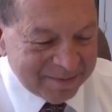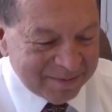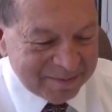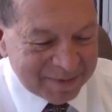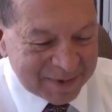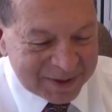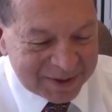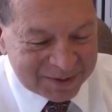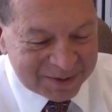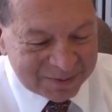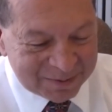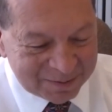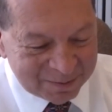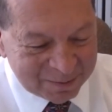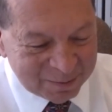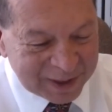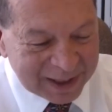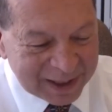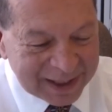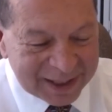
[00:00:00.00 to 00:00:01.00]
it's
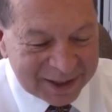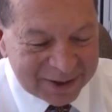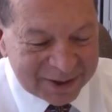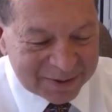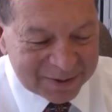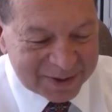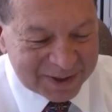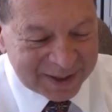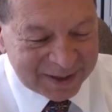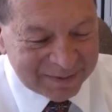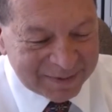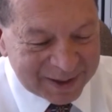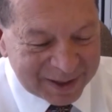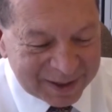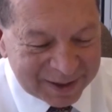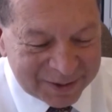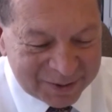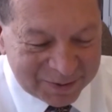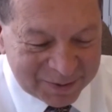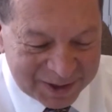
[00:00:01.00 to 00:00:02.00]
really interesting. When I
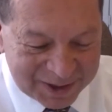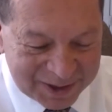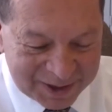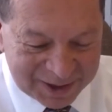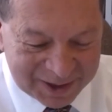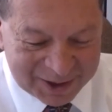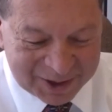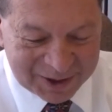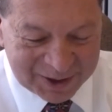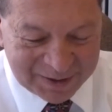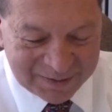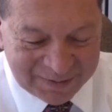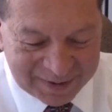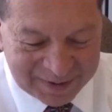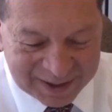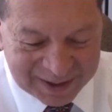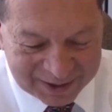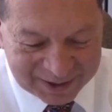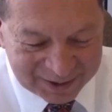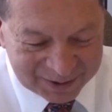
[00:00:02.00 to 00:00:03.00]
was researching for
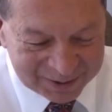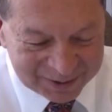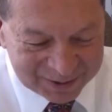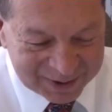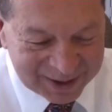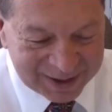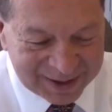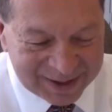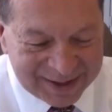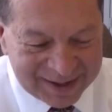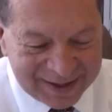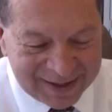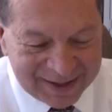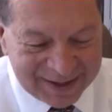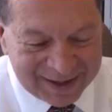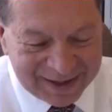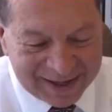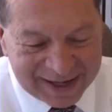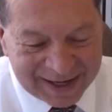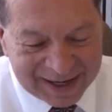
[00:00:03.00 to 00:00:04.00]
our talk,
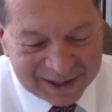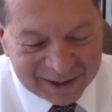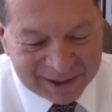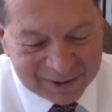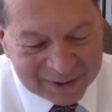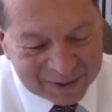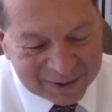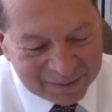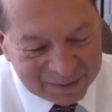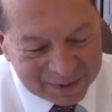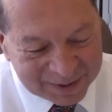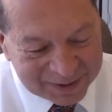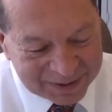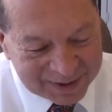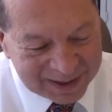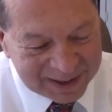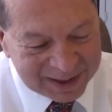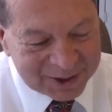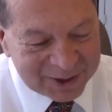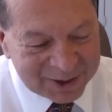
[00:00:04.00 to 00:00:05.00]
I had a look at what
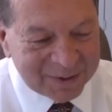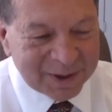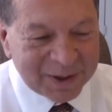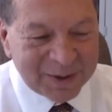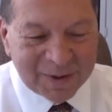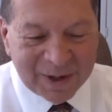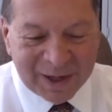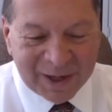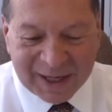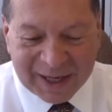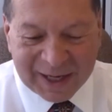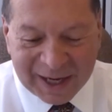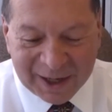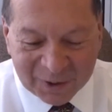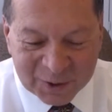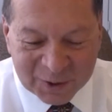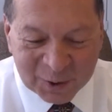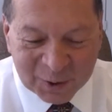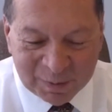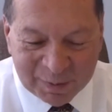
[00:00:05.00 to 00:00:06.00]
things you require
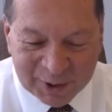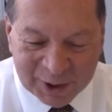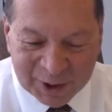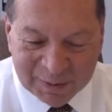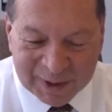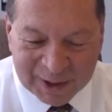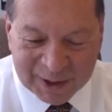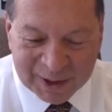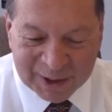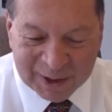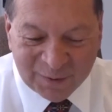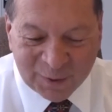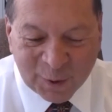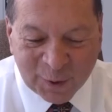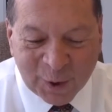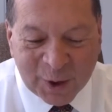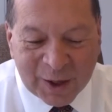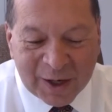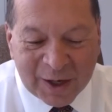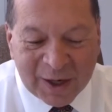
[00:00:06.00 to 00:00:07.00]
council permits for.
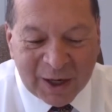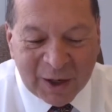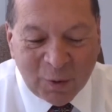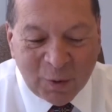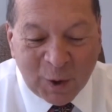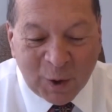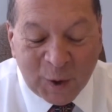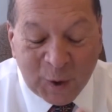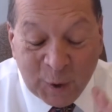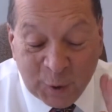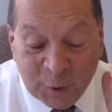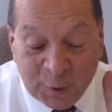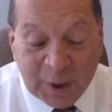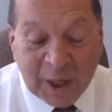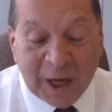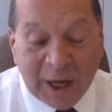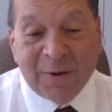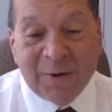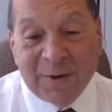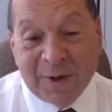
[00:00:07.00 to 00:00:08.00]
What you
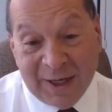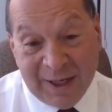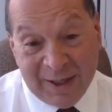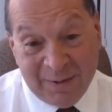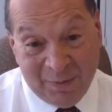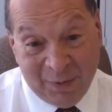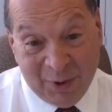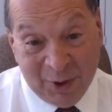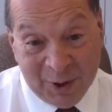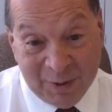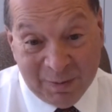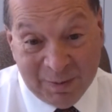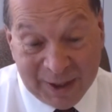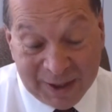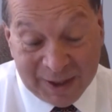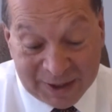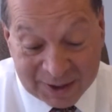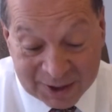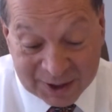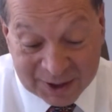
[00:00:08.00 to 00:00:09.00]
don't need
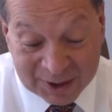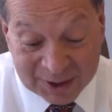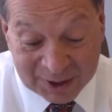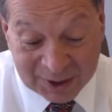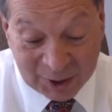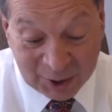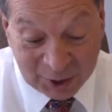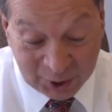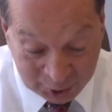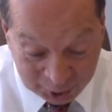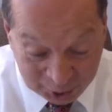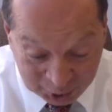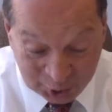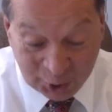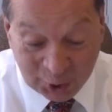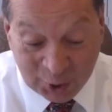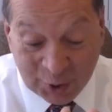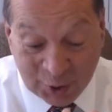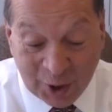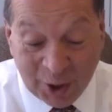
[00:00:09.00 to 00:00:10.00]
permits, you
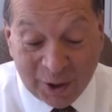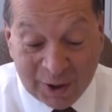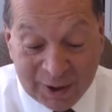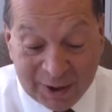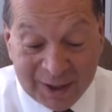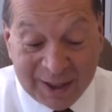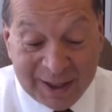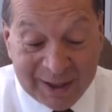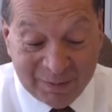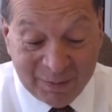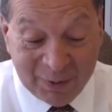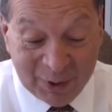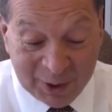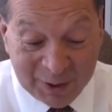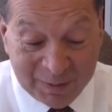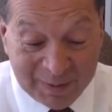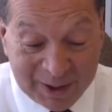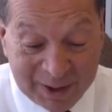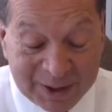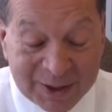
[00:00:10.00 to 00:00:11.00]
do not need
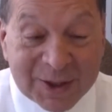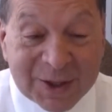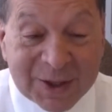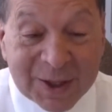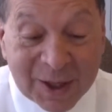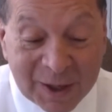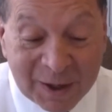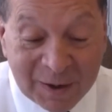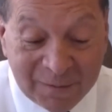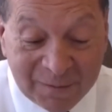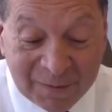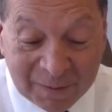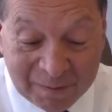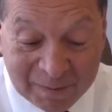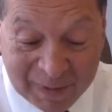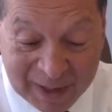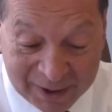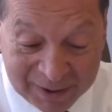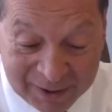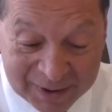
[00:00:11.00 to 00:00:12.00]
permits for
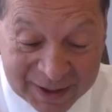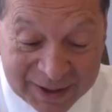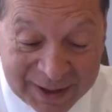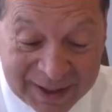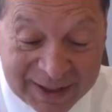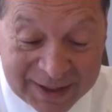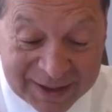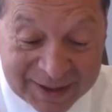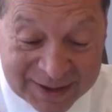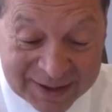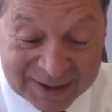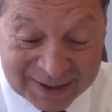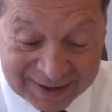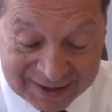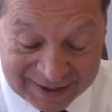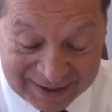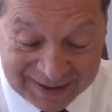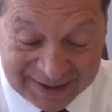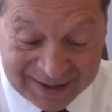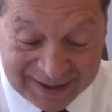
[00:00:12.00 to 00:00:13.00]
balconies,
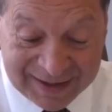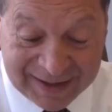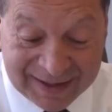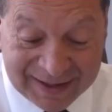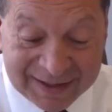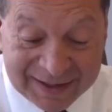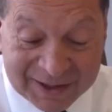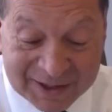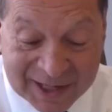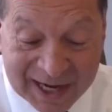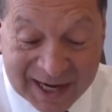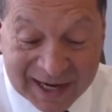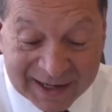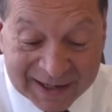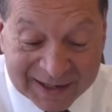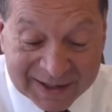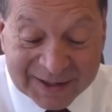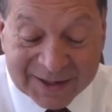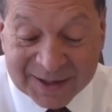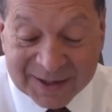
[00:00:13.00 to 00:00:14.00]

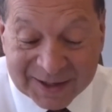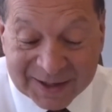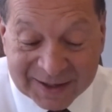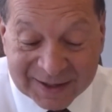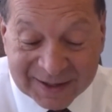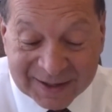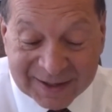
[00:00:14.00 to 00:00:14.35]
decks,